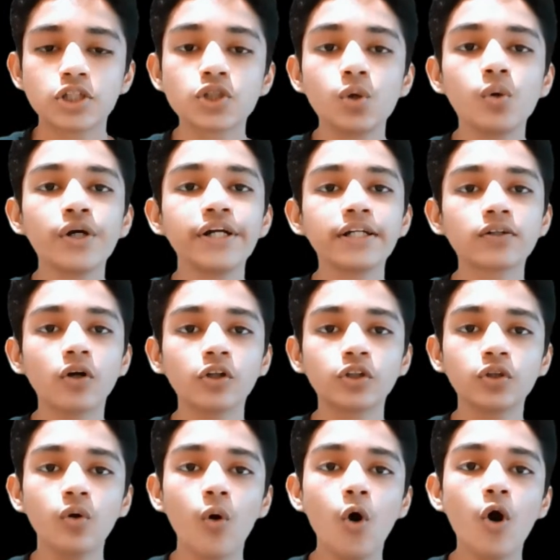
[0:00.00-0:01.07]
So it is
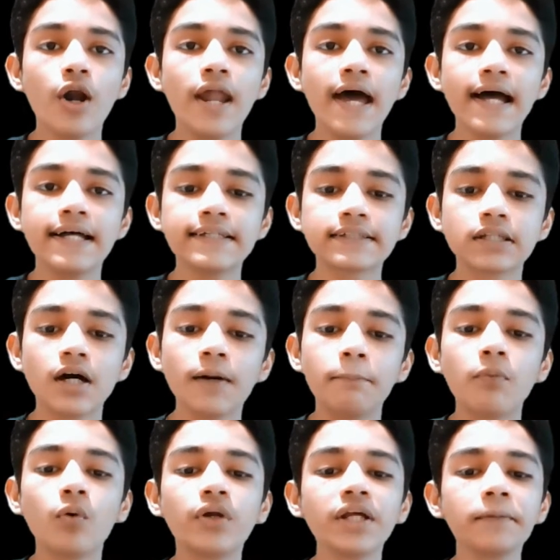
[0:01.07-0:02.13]
also called as a
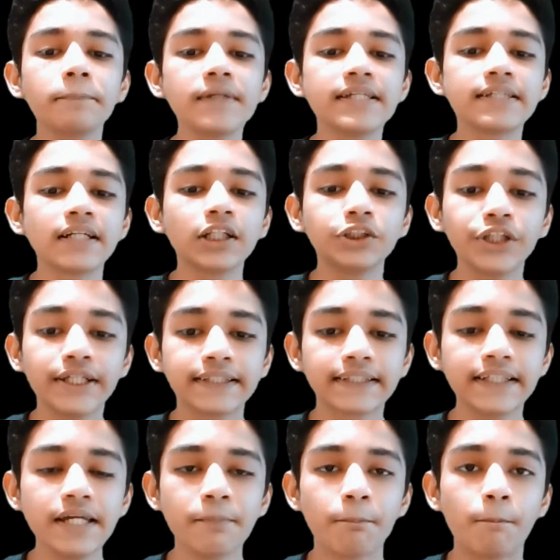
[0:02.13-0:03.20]
boring piece in a
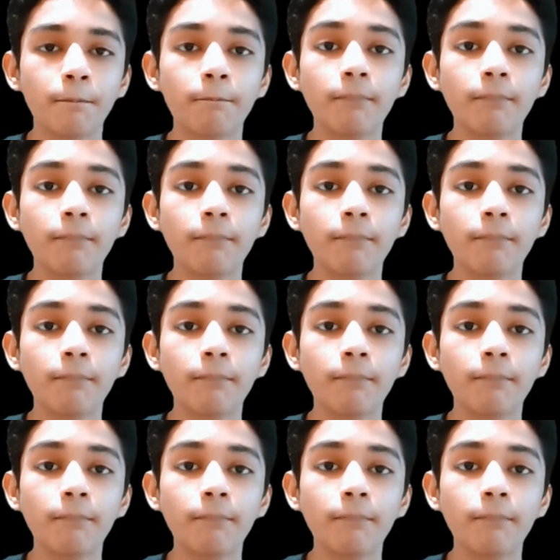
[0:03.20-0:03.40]
chess game,